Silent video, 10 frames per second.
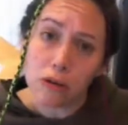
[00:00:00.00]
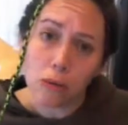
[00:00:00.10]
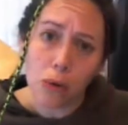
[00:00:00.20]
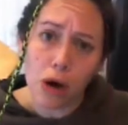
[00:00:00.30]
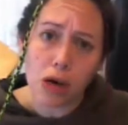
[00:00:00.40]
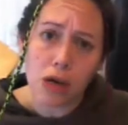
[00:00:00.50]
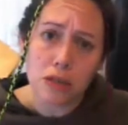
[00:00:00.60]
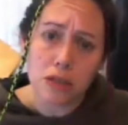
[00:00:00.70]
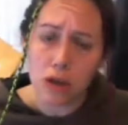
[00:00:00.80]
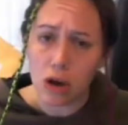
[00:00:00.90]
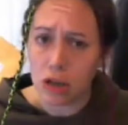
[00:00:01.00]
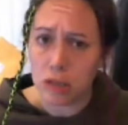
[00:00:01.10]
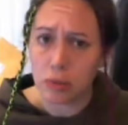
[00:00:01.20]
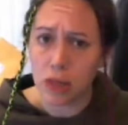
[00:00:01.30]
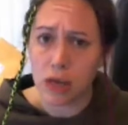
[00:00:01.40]
was
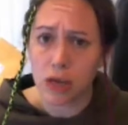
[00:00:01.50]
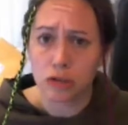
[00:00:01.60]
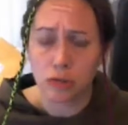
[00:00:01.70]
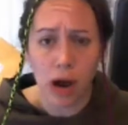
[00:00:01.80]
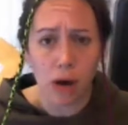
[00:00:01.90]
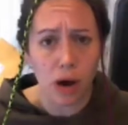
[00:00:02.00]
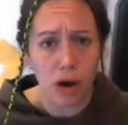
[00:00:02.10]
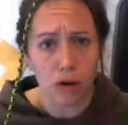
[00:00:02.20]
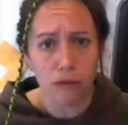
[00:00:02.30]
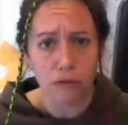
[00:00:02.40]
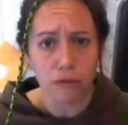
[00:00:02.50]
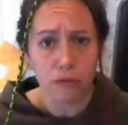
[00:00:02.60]
cosplaying a drow elf